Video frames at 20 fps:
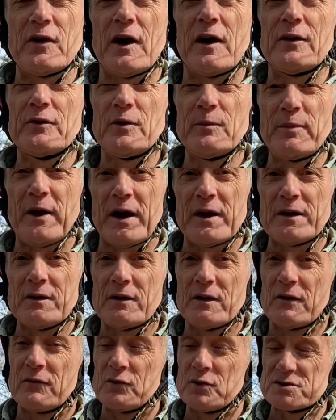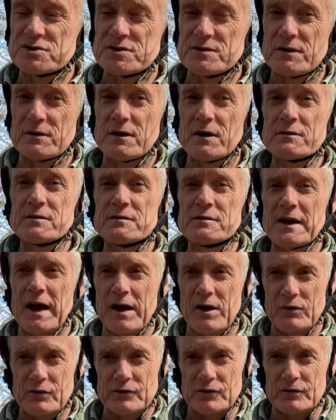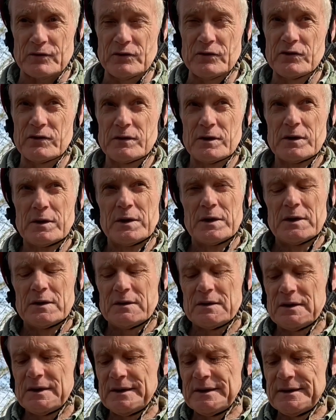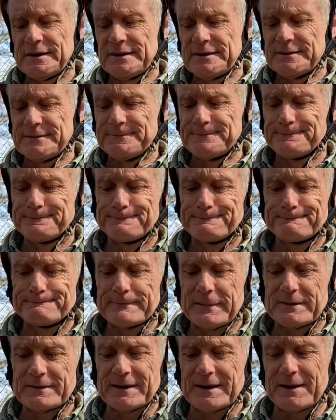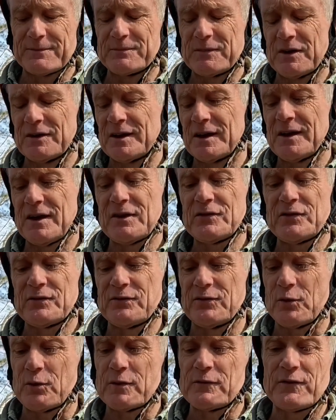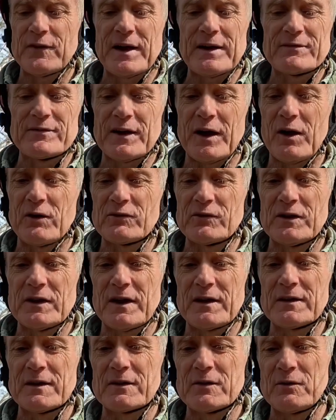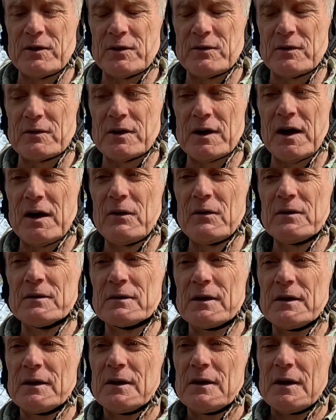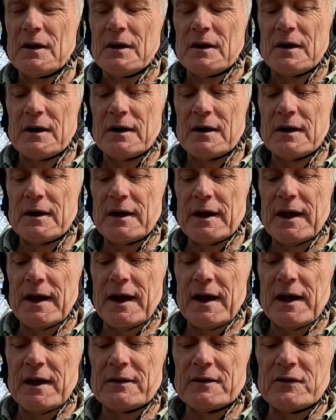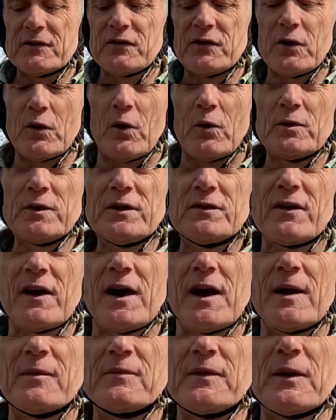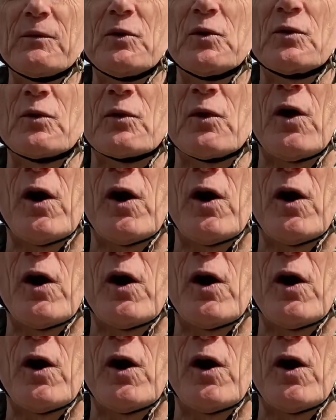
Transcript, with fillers: on their body, of which there are thousands. Uh, I'm going to guess four to 5,000 on a great horned owl. Uh, and it's the only time they will grow